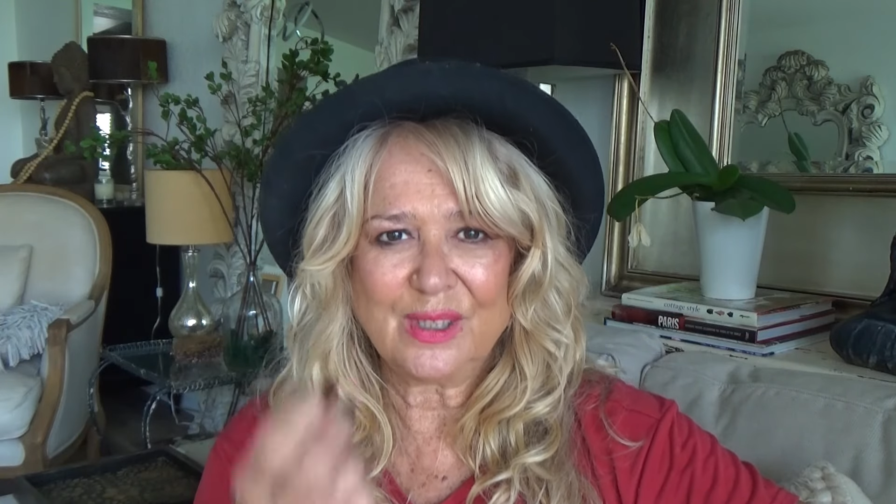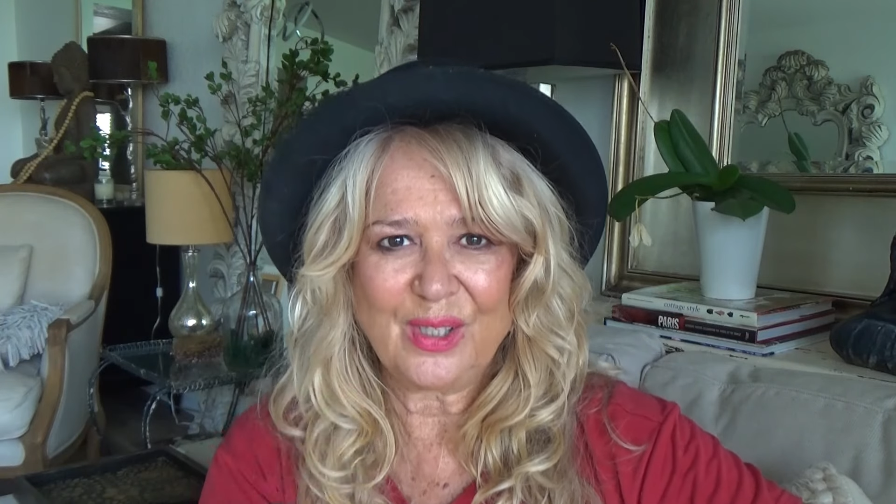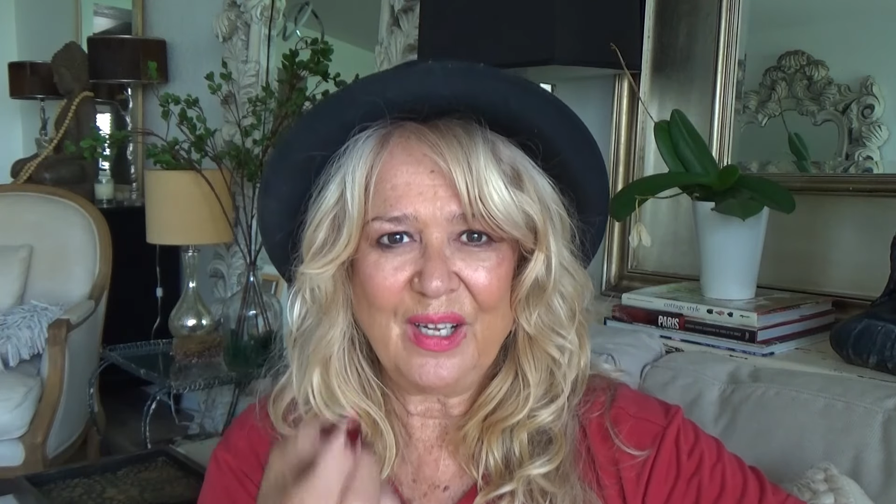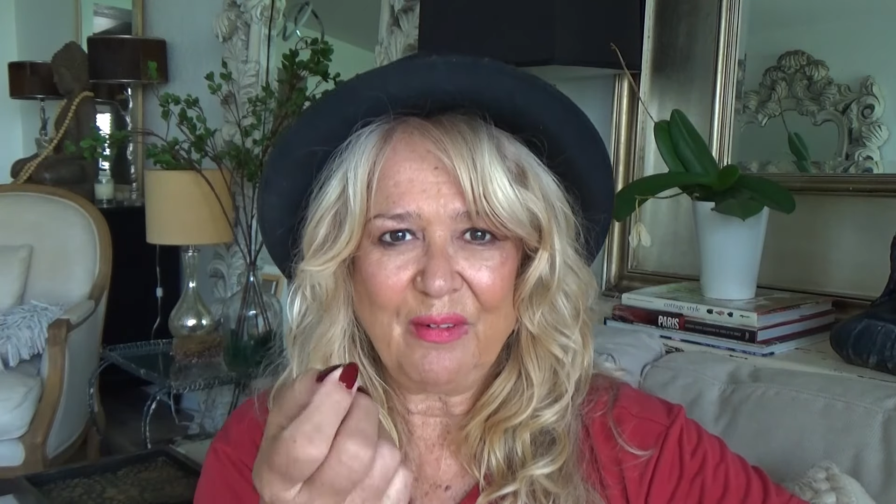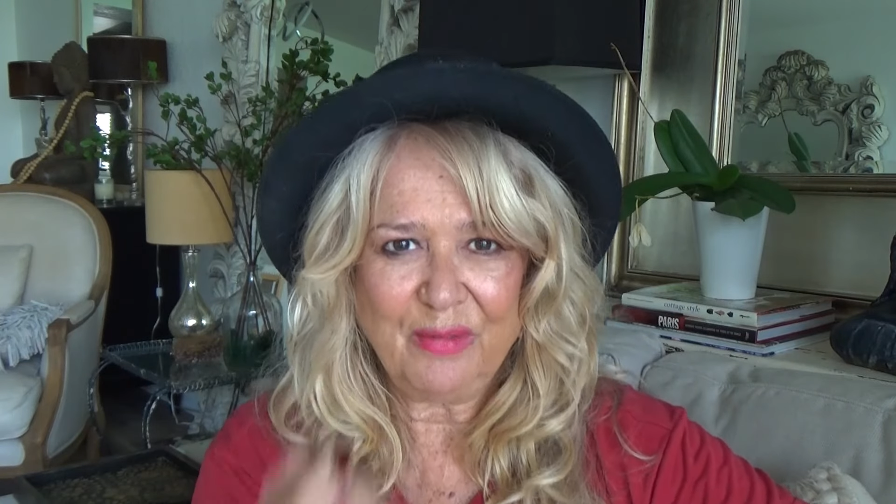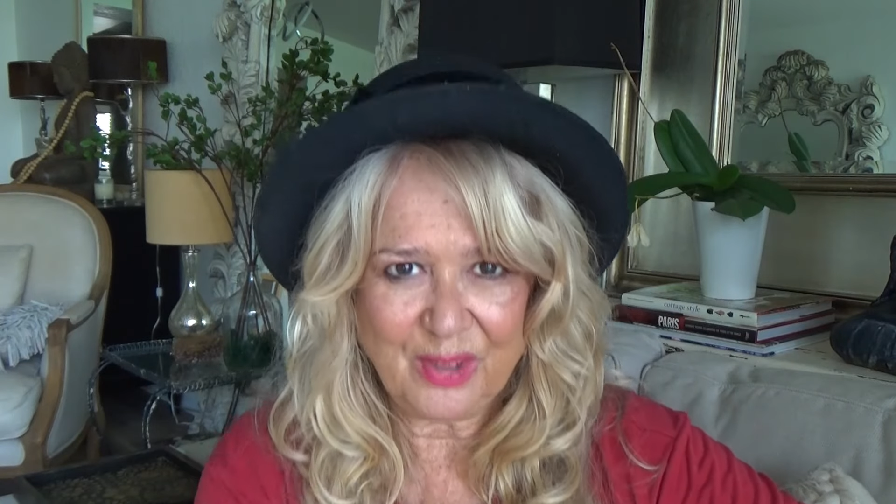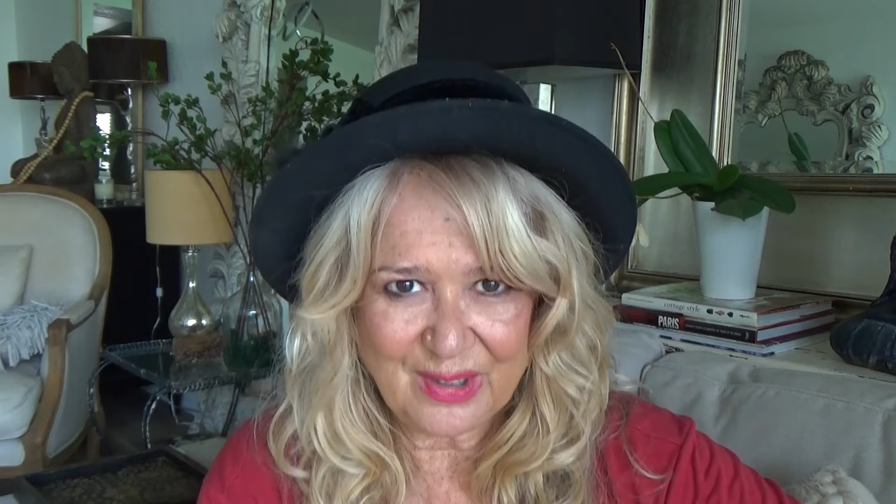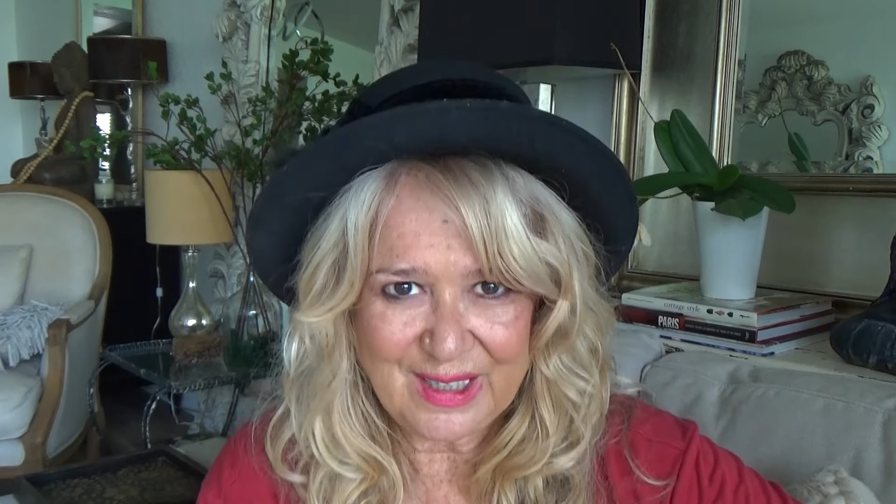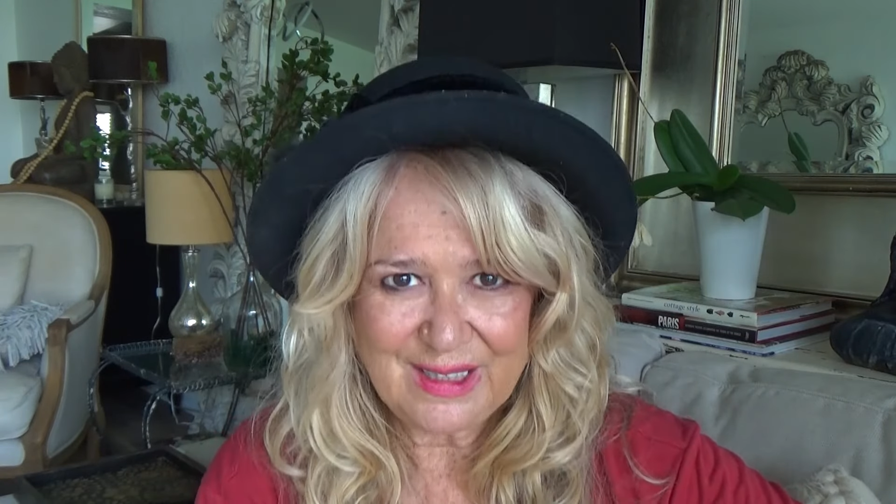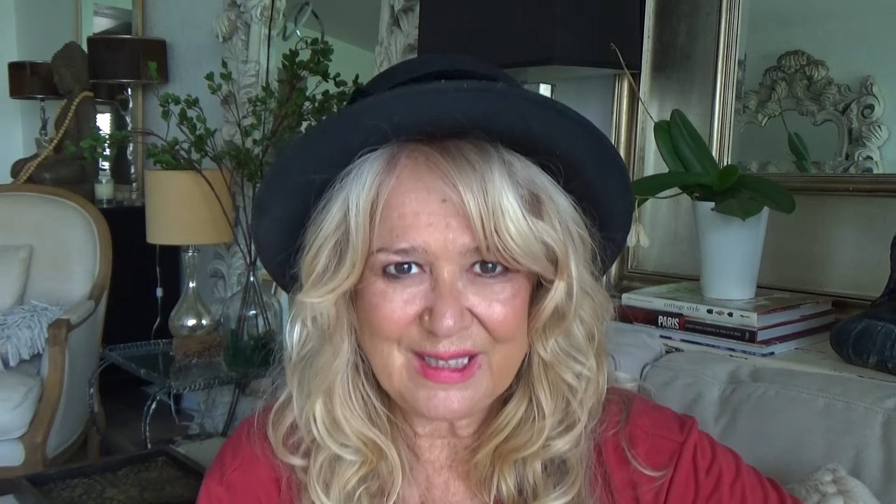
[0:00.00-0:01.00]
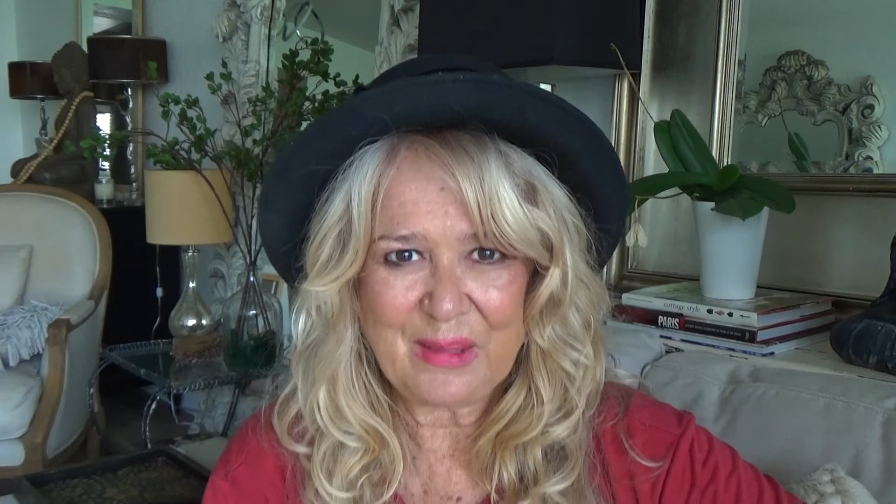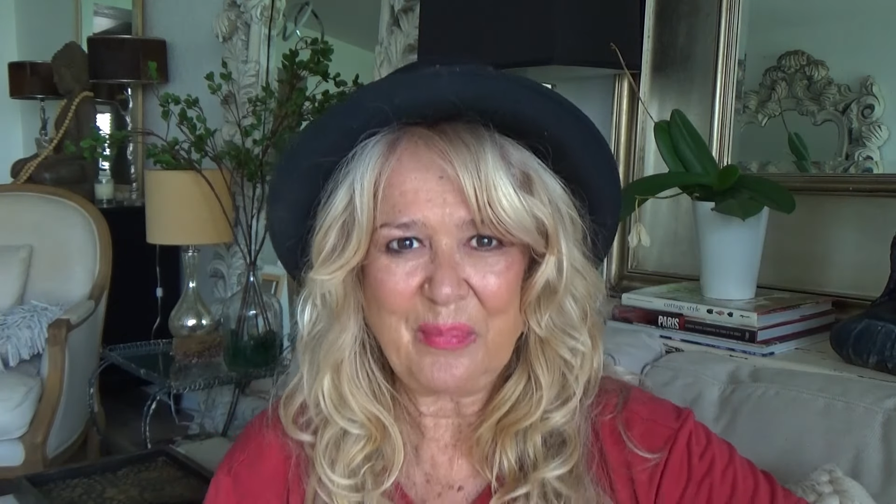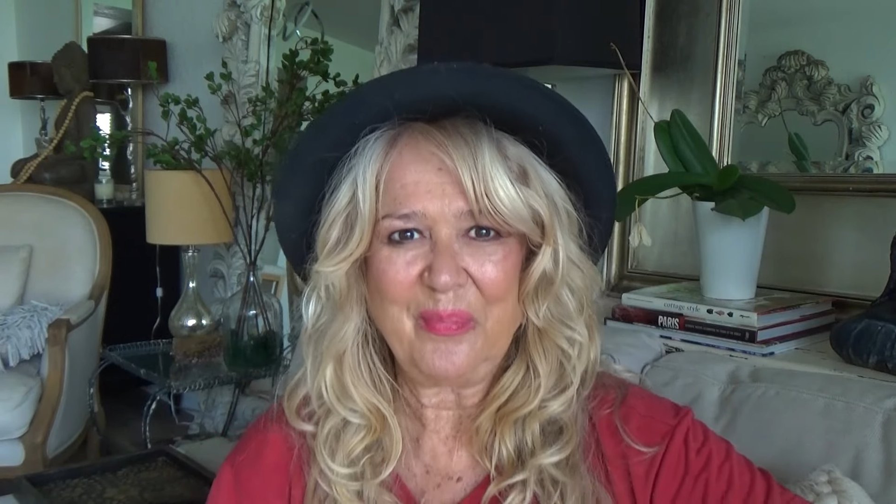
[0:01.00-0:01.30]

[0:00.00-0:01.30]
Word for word: still have feelings.